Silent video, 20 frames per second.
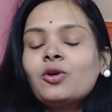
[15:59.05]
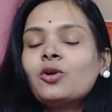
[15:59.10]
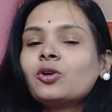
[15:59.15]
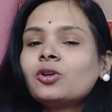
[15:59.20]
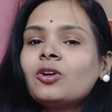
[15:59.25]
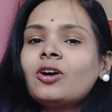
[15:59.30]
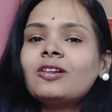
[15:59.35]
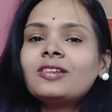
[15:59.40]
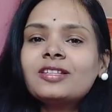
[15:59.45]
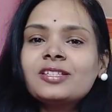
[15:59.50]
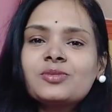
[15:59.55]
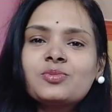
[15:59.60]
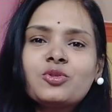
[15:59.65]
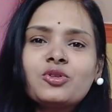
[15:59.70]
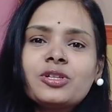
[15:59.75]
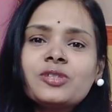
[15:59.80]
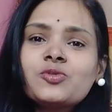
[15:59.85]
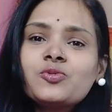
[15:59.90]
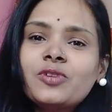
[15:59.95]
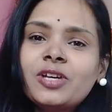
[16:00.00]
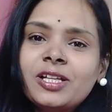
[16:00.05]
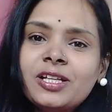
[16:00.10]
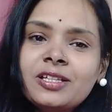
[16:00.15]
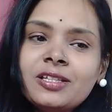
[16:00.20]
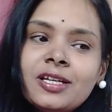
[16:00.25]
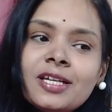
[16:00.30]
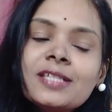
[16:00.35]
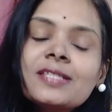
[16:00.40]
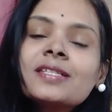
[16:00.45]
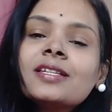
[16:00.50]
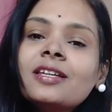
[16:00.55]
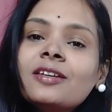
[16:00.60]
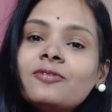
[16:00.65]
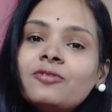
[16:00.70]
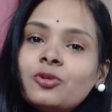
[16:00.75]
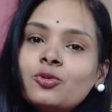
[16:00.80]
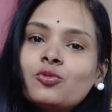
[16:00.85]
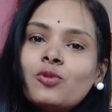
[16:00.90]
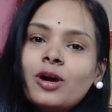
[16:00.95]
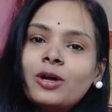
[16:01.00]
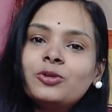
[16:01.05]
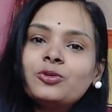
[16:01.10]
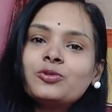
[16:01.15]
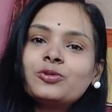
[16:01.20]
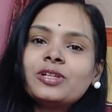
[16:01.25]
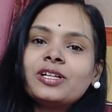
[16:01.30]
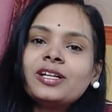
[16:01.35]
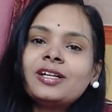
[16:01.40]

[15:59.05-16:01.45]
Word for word: Overall this book is very nice. If you want to